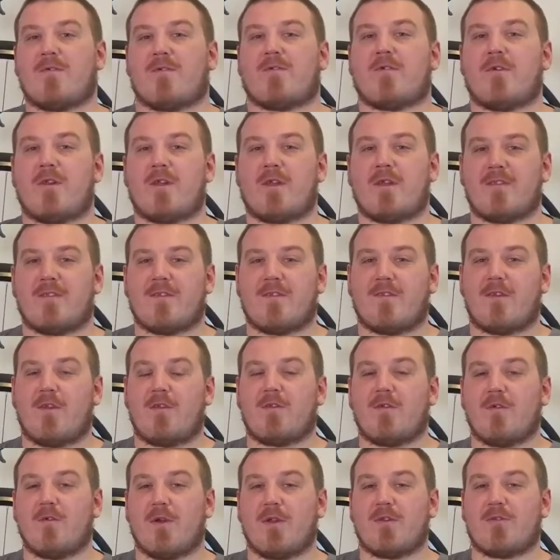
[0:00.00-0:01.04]
for tuning into
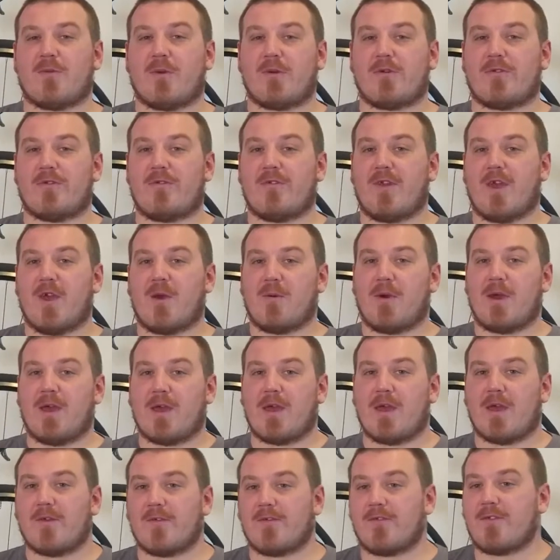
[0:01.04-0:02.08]
D2 Wrench Works and DIY,
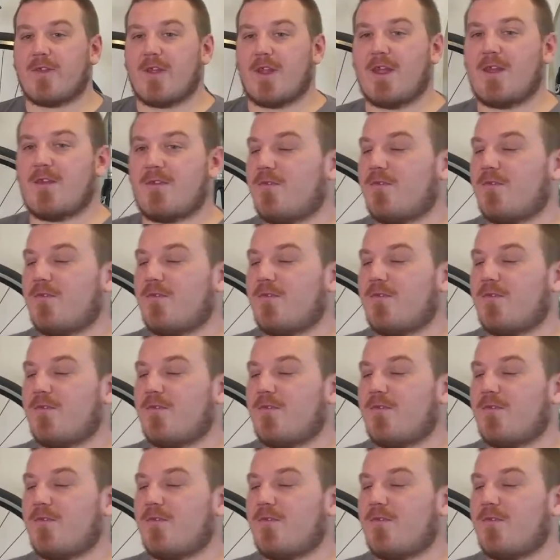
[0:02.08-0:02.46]
guys. Today's